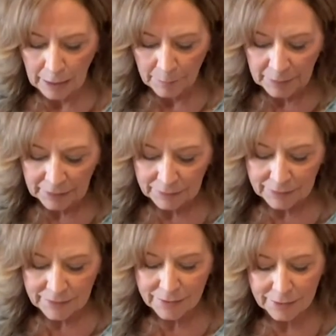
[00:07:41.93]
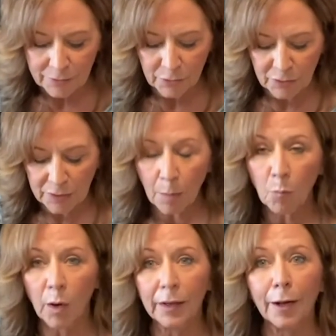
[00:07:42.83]
but at least these are
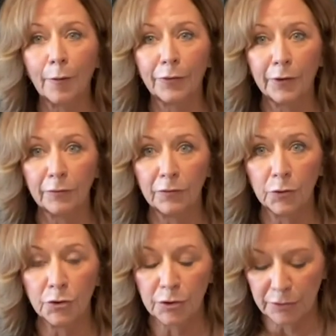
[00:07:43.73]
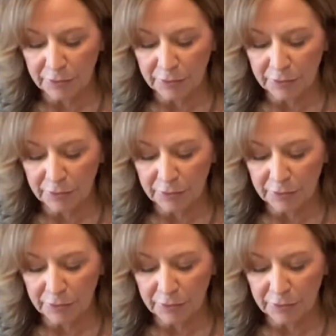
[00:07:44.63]
somewhat healthier versions.